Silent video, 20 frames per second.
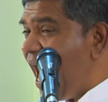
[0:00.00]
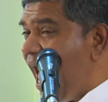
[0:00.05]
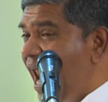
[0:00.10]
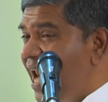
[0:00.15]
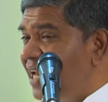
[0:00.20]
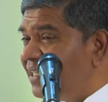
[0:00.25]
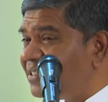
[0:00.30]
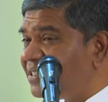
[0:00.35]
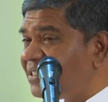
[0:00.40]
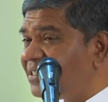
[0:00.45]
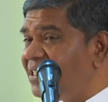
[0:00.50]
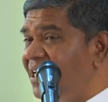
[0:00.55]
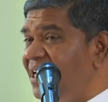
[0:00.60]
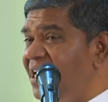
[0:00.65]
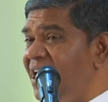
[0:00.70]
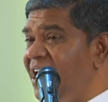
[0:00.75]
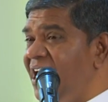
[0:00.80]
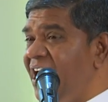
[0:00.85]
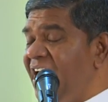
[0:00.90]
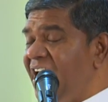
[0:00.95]
else
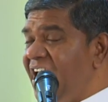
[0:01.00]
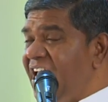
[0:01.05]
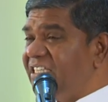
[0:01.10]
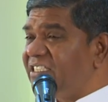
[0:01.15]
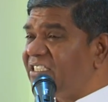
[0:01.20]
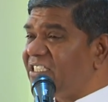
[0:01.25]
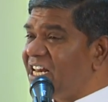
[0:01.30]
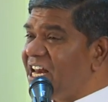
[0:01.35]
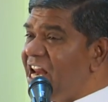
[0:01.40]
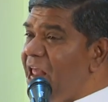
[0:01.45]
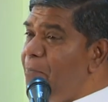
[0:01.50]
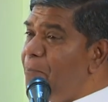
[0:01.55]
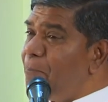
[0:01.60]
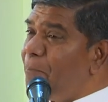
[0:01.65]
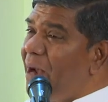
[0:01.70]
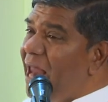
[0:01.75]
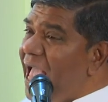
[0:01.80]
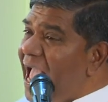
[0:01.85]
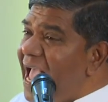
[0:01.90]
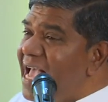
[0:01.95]
is
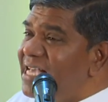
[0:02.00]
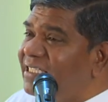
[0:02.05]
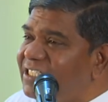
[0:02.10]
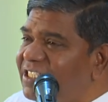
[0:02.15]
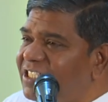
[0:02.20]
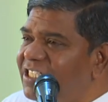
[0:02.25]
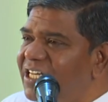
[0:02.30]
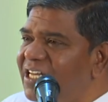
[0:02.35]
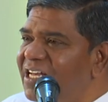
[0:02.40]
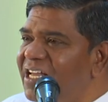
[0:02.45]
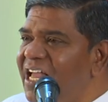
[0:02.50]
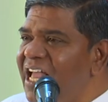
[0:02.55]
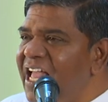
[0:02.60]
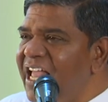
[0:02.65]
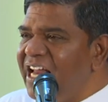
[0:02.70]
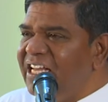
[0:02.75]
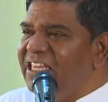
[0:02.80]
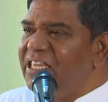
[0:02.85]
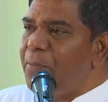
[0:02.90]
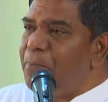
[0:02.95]
replaced
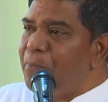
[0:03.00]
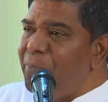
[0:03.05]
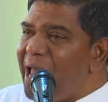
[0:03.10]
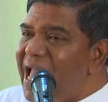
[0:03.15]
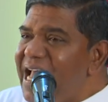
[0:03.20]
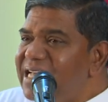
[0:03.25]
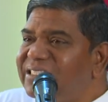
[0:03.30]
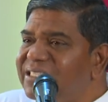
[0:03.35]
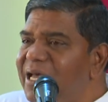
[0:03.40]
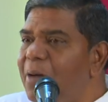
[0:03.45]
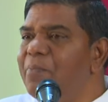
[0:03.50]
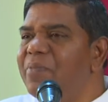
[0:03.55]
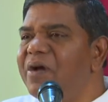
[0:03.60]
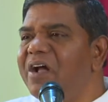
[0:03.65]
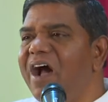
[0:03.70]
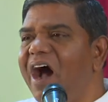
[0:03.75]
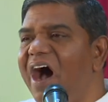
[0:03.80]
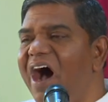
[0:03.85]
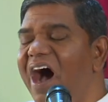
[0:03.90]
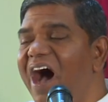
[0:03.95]
in the place
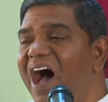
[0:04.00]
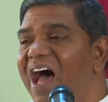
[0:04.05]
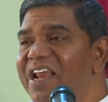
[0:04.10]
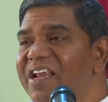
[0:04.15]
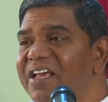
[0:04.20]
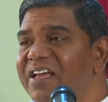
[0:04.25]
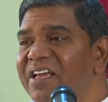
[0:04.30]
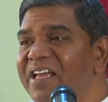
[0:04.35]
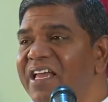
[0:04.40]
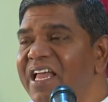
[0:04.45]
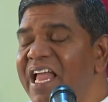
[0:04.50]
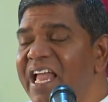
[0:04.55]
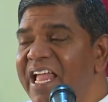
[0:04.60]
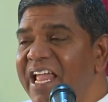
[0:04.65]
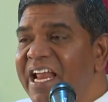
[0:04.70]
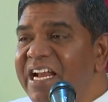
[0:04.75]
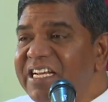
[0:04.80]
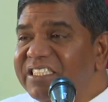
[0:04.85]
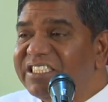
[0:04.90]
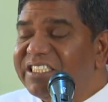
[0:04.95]
of God,
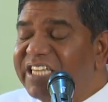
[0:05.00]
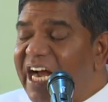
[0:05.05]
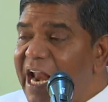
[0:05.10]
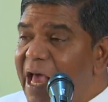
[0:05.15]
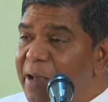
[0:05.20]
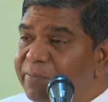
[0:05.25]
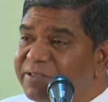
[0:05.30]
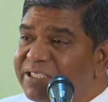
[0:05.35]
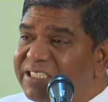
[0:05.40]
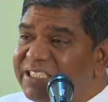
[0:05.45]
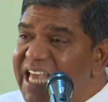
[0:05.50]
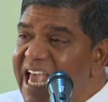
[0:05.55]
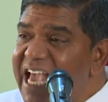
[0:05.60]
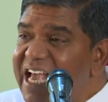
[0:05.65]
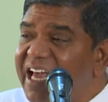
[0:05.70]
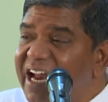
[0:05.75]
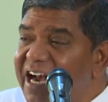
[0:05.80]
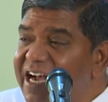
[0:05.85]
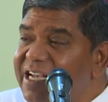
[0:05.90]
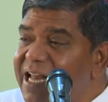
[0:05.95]
instead of
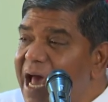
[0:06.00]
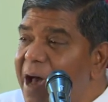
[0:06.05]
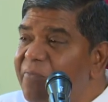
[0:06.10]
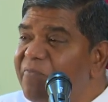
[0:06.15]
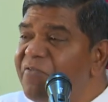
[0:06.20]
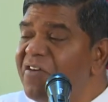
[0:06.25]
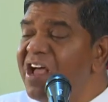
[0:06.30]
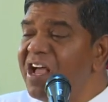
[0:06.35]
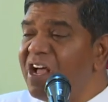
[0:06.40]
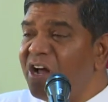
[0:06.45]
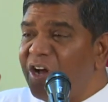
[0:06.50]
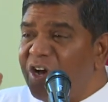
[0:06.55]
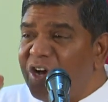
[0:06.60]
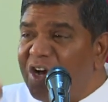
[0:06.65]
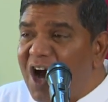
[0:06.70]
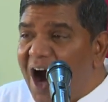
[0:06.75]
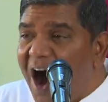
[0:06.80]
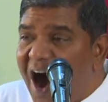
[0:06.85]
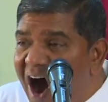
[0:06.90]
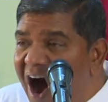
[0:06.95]
secret of
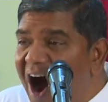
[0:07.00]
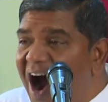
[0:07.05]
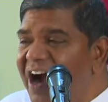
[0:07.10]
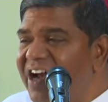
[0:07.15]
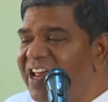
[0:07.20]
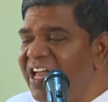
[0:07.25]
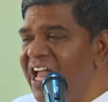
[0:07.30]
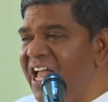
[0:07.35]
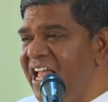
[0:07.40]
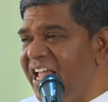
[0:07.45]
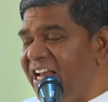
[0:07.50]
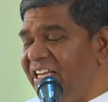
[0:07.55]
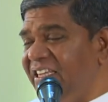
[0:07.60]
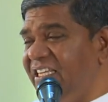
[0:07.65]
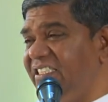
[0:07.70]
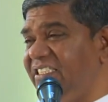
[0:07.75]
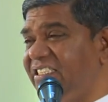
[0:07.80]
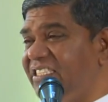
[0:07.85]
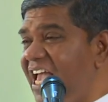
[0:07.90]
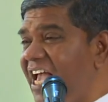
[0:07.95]
God, in
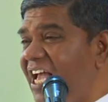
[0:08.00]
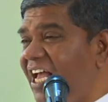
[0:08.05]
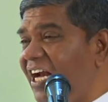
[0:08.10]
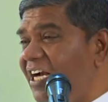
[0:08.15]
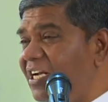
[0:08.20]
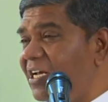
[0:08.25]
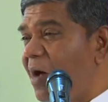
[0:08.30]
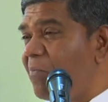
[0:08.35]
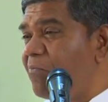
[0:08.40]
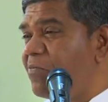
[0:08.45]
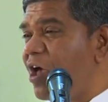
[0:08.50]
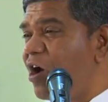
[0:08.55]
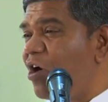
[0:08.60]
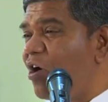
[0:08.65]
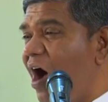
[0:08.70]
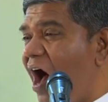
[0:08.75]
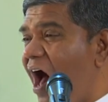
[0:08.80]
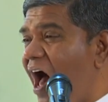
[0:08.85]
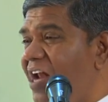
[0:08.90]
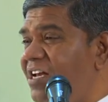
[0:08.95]
the secret of your
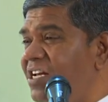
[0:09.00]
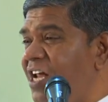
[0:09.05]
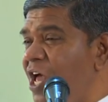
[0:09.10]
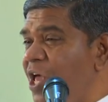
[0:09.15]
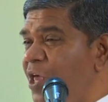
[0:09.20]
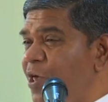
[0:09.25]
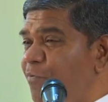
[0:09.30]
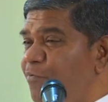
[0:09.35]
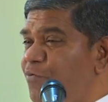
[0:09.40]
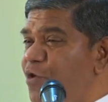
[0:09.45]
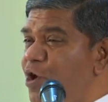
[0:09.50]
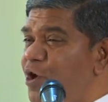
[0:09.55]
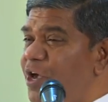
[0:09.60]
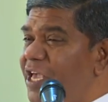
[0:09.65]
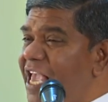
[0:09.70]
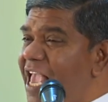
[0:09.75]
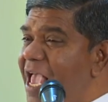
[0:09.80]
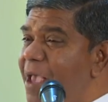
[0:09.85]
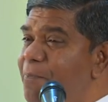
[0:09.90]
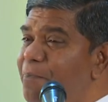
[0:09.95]
heart, if you
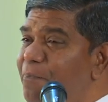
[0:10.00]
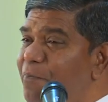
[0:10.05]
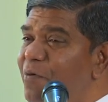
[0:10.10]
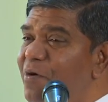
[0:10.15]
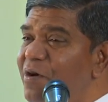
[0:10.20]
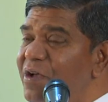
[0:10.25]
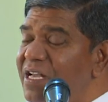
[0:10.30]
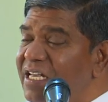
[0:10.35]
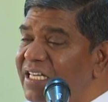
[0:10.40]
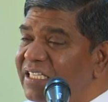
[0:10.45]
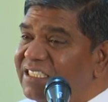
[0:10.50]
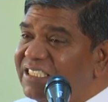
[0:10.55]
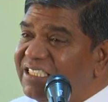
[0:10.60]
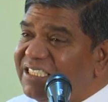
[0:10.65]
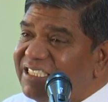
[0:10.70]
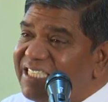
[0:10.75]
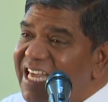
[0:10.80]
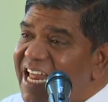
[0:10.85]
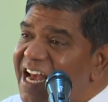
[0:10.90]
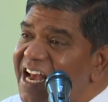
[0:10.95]
keep
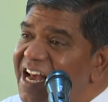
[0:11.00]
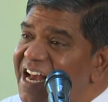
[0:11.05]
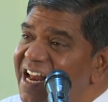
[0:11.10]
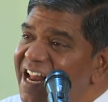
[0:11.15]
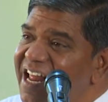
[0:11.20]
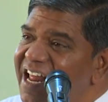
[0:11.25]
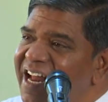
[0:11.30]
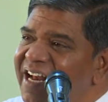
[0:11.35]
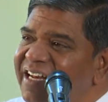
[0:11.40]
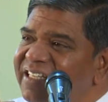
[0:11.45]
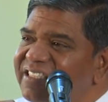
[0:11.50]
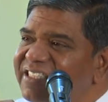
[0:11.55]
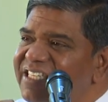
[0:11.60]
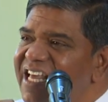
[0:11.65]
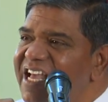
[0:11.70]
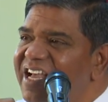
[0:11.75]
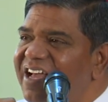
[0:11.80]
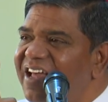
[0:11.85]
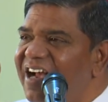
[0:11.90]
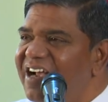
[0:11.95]
sin in
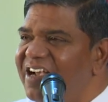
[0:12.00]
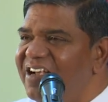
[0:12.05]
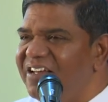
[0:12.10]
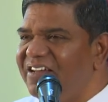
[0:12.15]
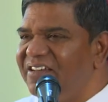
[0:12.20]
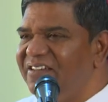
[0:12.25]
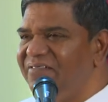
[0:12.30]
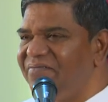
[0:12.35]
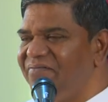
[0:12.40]
secret,